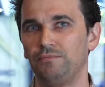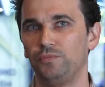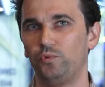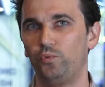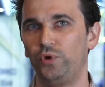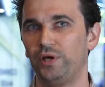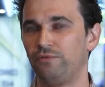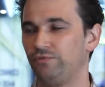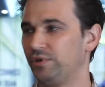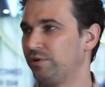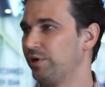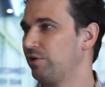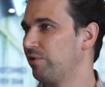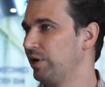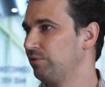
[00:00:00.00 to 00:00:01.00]
We are very
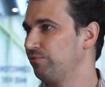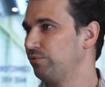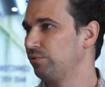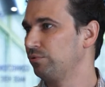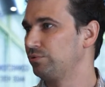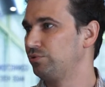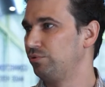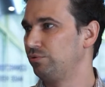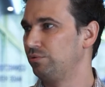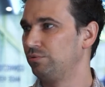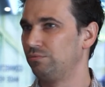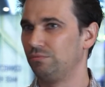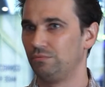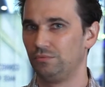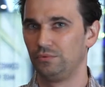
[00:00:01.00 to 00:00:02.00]
grateful to
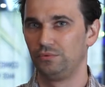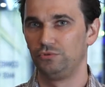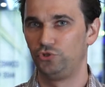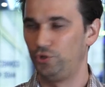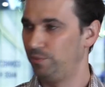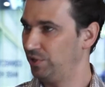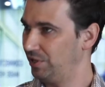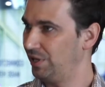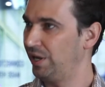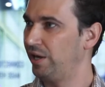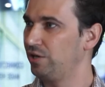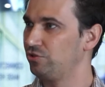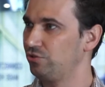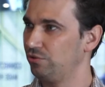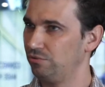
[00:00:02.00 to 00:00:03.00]

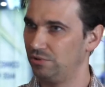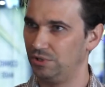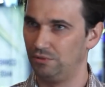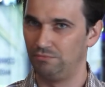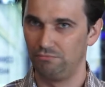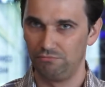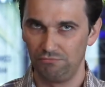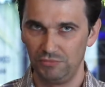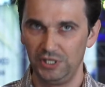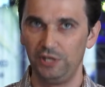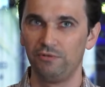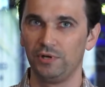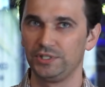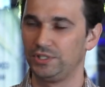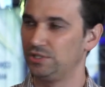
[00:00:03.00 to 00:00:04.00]
GBTA to
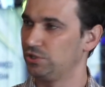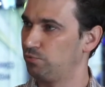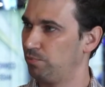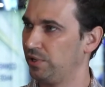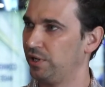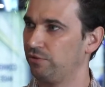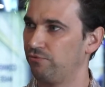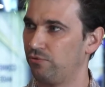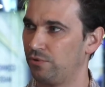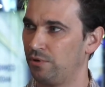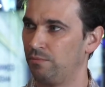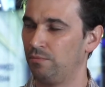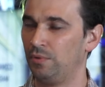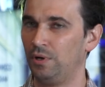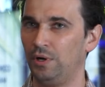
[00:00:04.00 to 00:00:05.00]
give us this
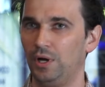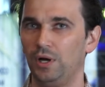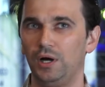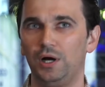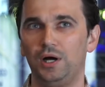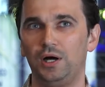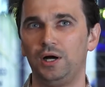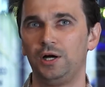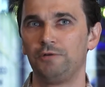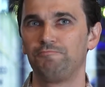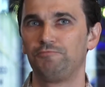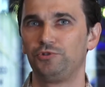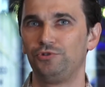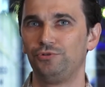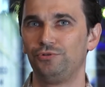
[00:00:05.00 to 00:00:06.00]
platform
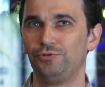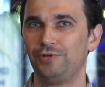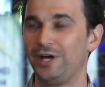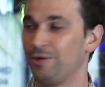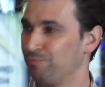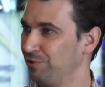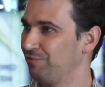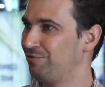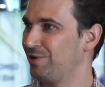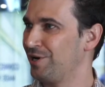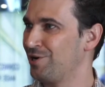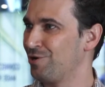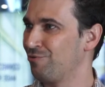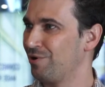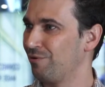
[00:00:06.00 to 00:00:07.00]
to amplify
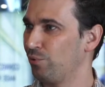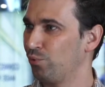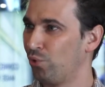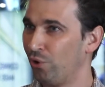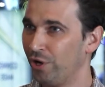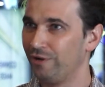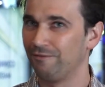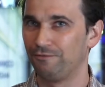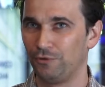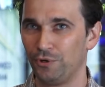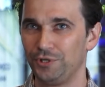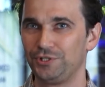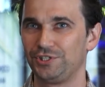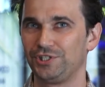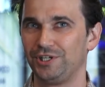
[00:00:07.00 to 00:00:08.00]
our
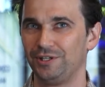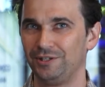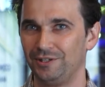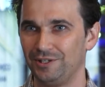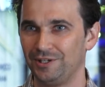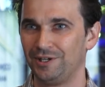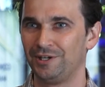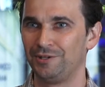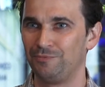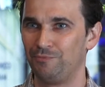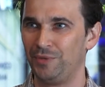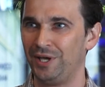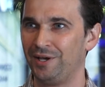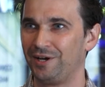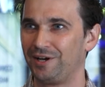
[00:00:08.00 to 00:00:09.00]
voice and
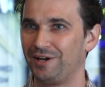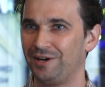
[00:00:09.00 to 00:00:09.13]
make